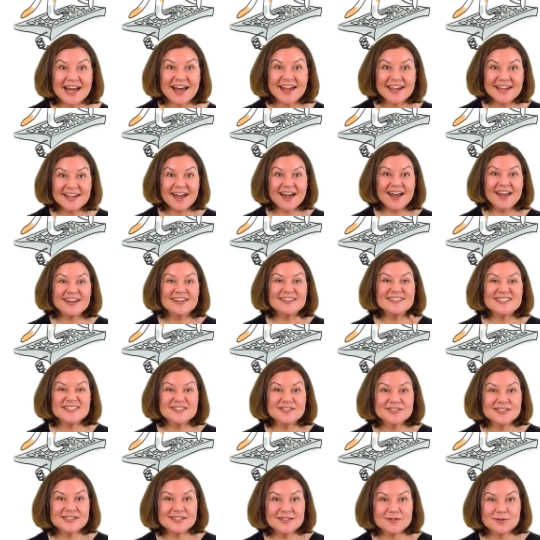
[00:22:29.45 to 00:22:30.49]
I got a
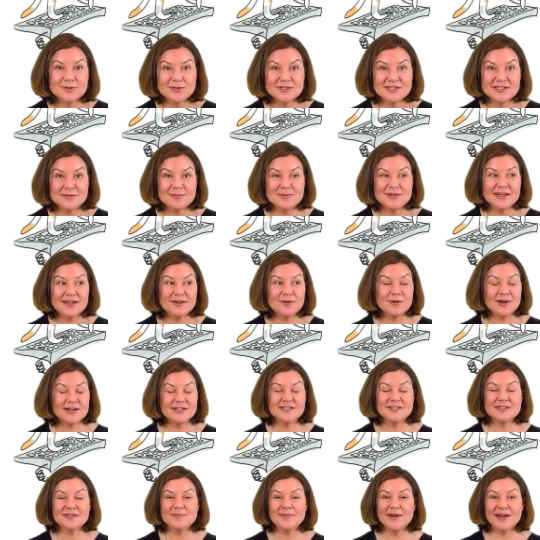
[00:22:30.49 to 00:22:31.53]
Dear SQL DBA
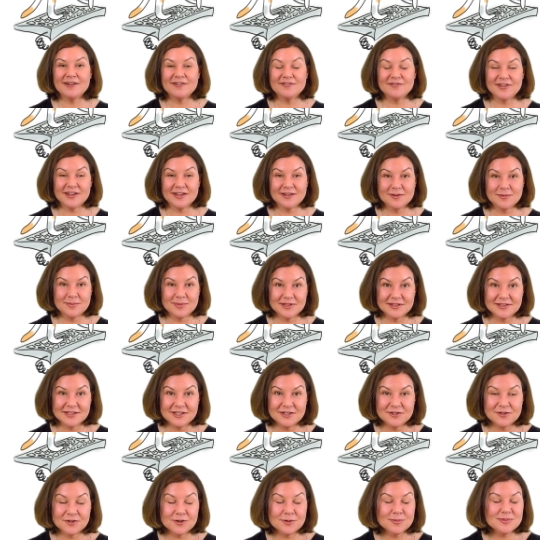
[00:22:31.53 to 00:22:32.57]
question about availability
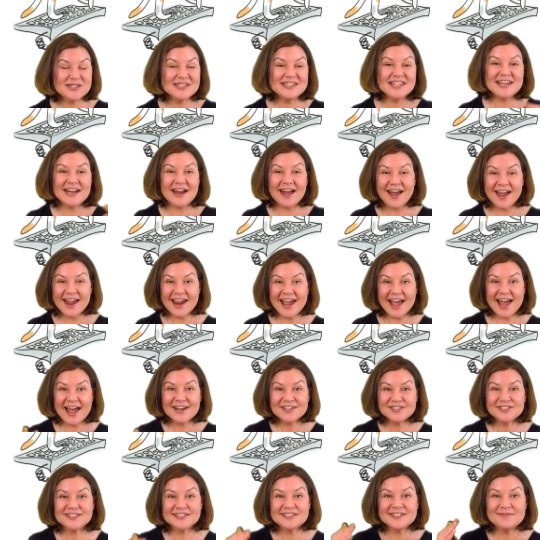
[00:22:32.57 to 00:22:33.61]
groups that I
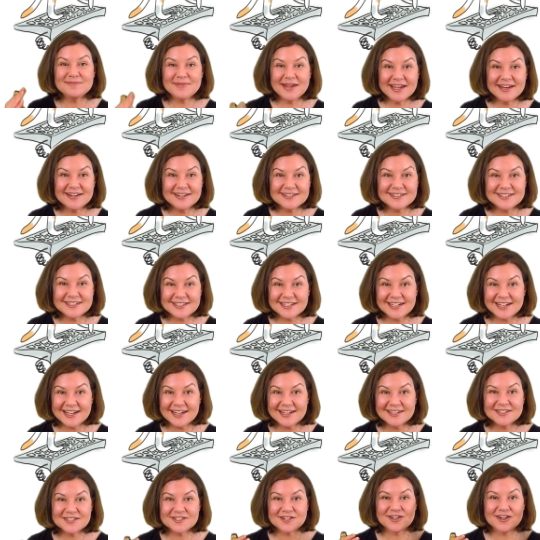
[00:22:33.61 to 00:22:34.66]
actually managed to
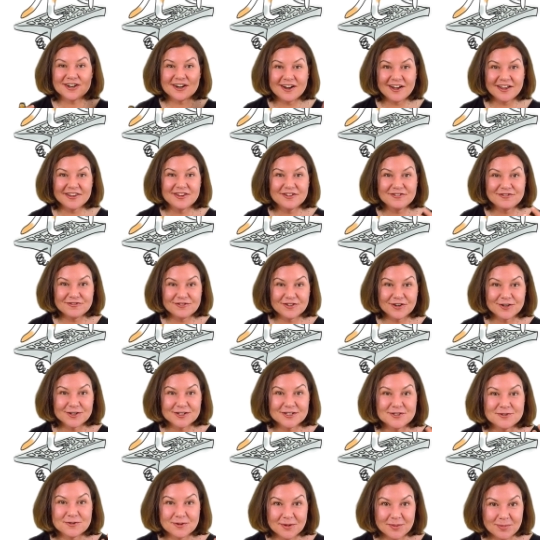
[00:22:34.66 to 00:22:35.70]
answer on the
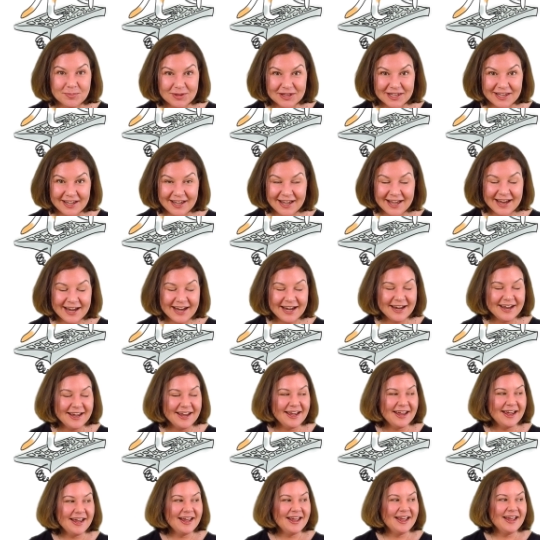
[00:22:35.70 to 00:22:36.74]
first reply
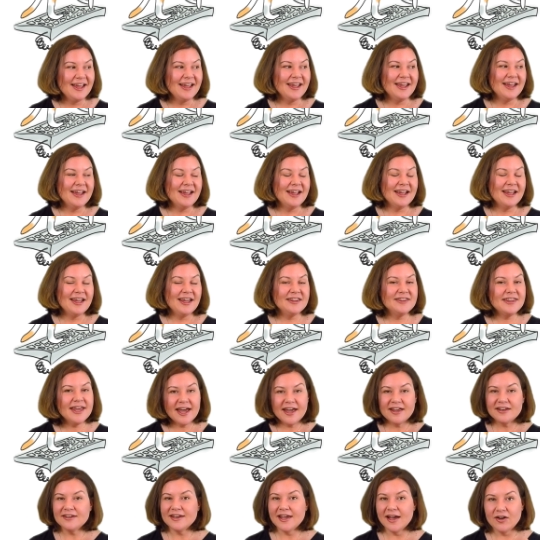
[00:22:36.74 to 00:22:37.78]

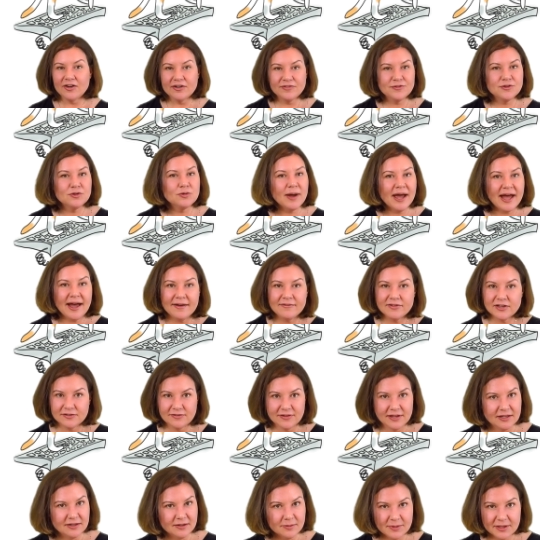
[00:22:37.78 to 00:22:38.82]
that now if you have an
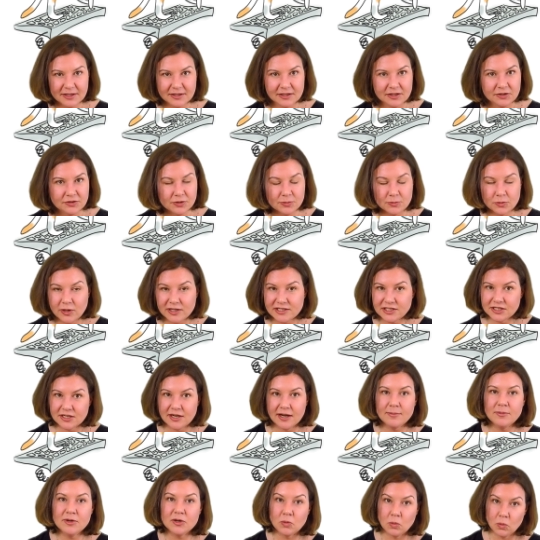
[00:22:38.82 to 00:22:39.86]
availability group question
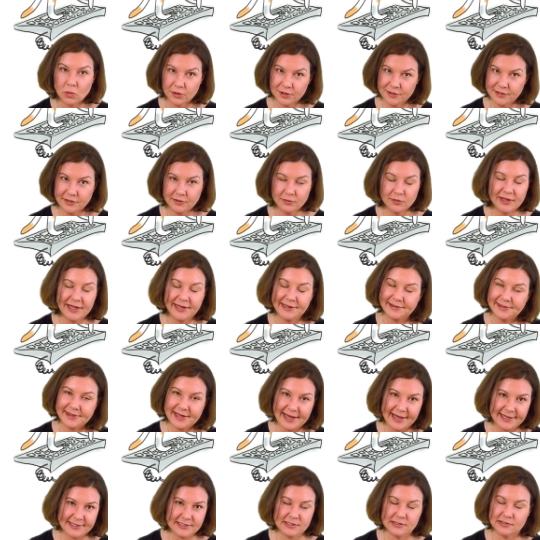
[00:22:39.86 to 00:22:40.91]
i'm going to warn you like
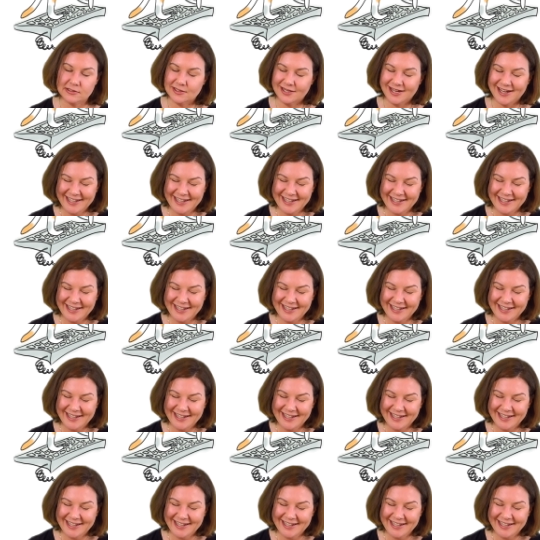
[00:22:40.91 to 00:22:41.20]
that's